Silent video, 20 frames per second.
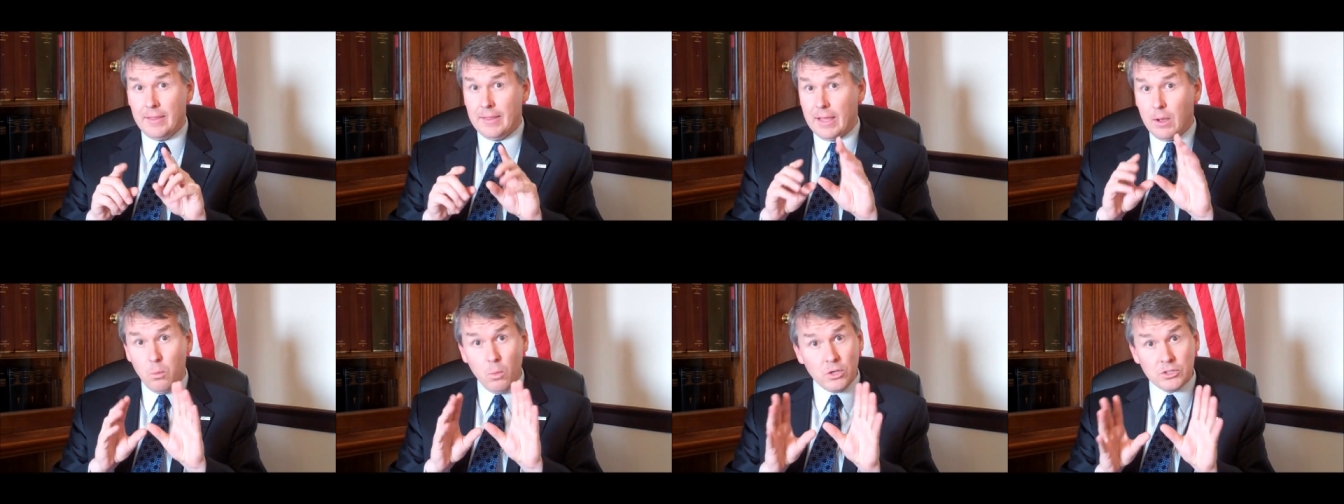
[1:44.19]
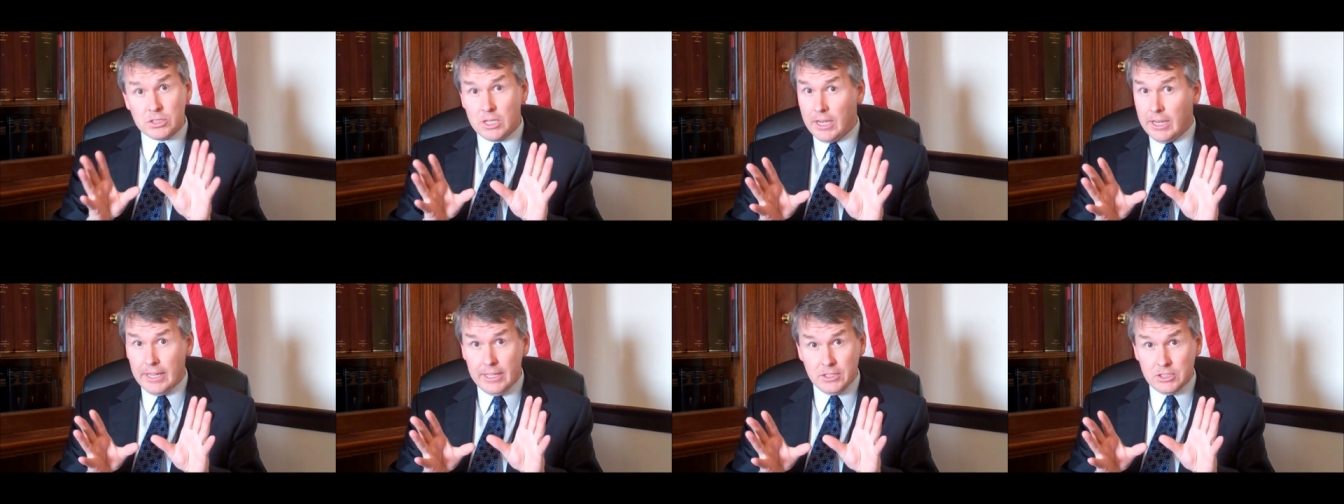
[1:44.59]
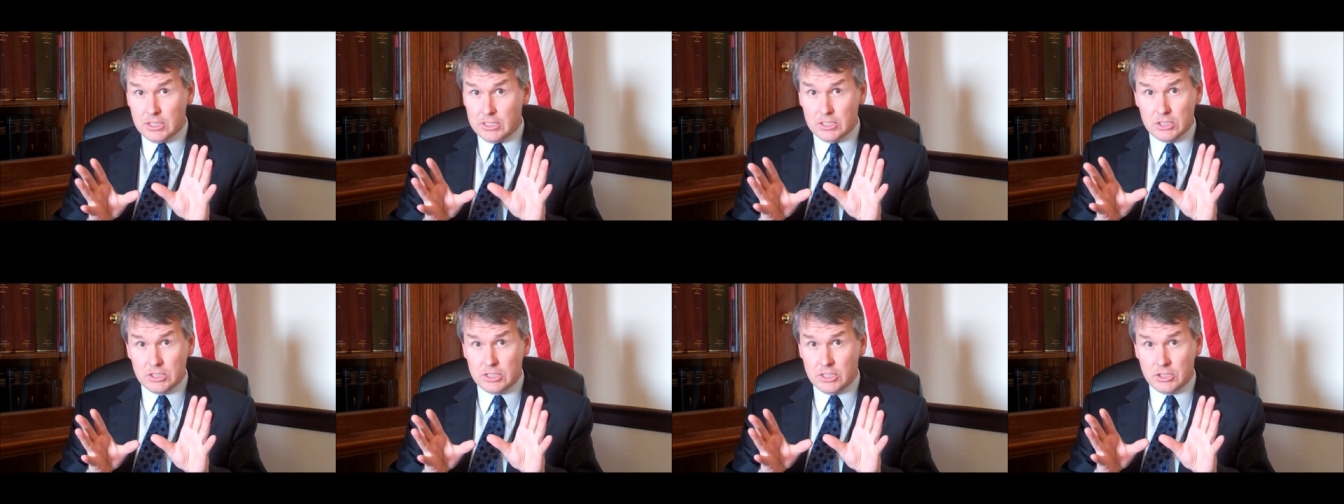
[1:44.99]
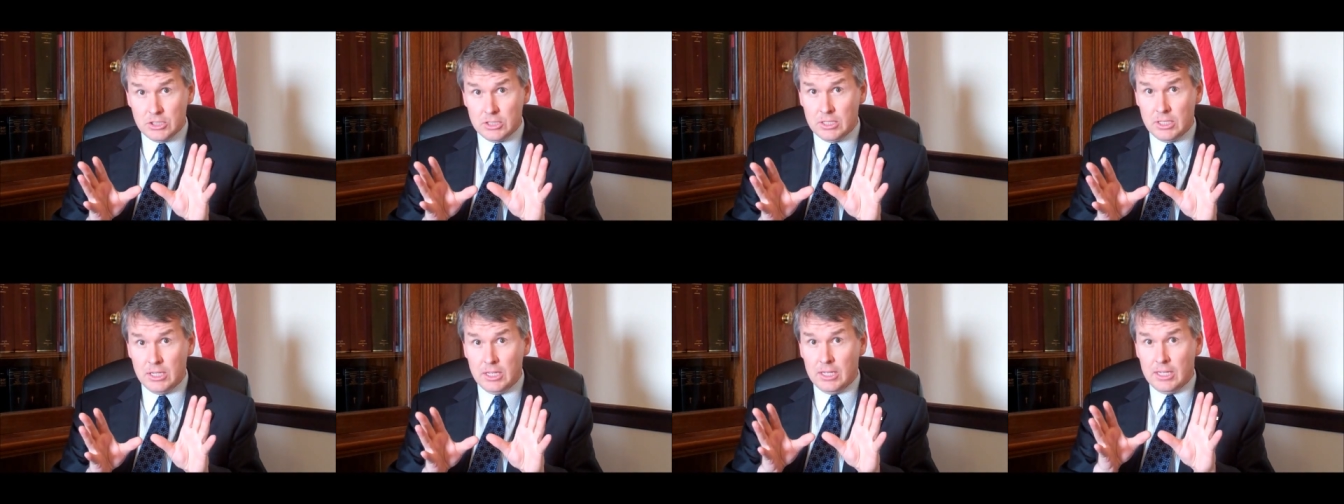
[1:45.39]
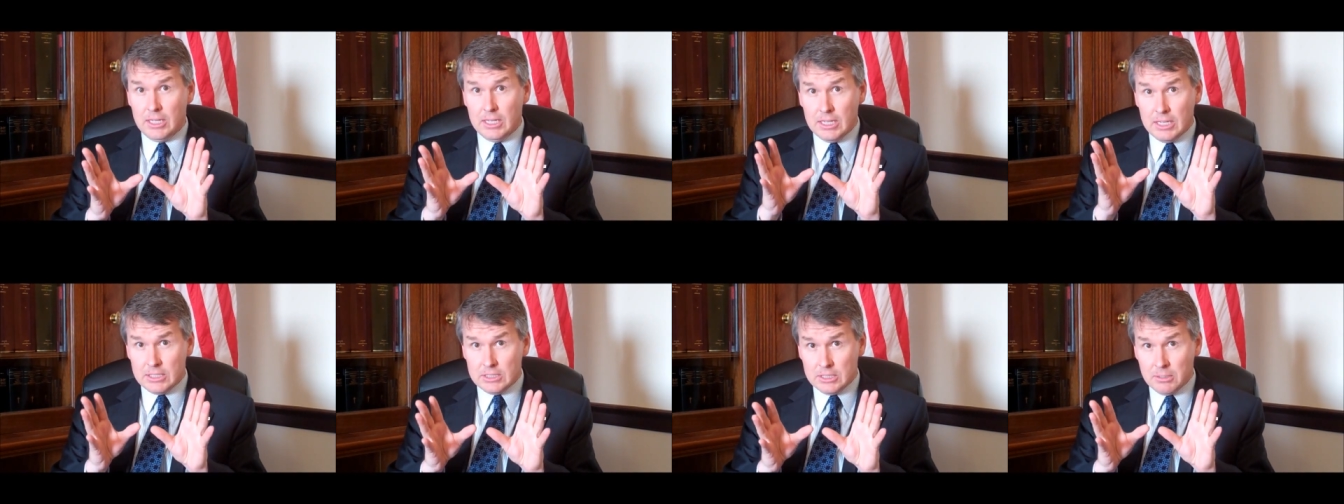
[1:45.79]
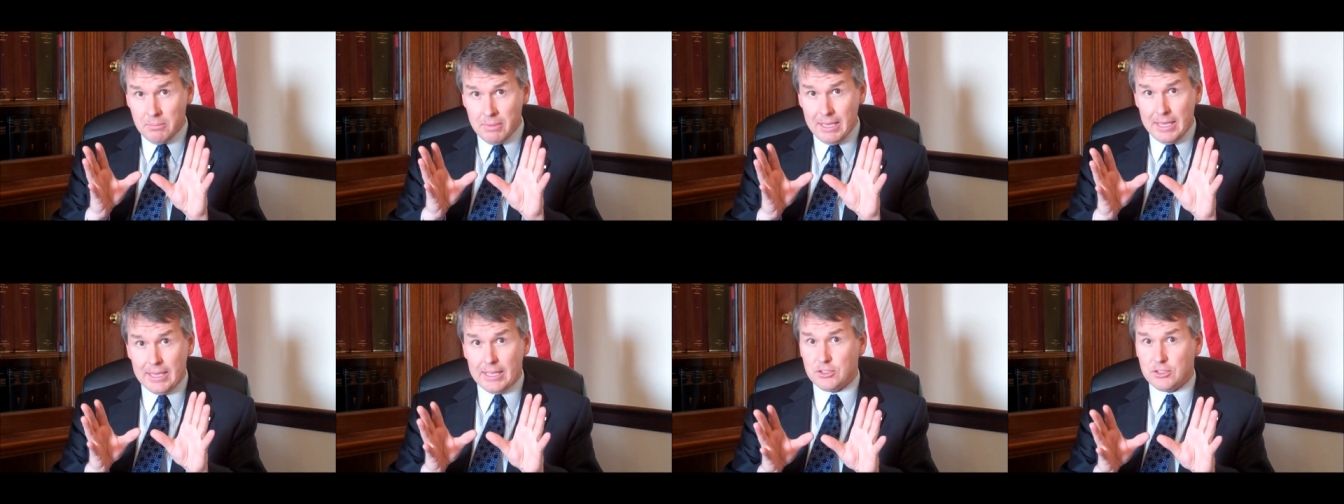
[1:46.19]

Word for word: That wasn't an easy decision uh, to make.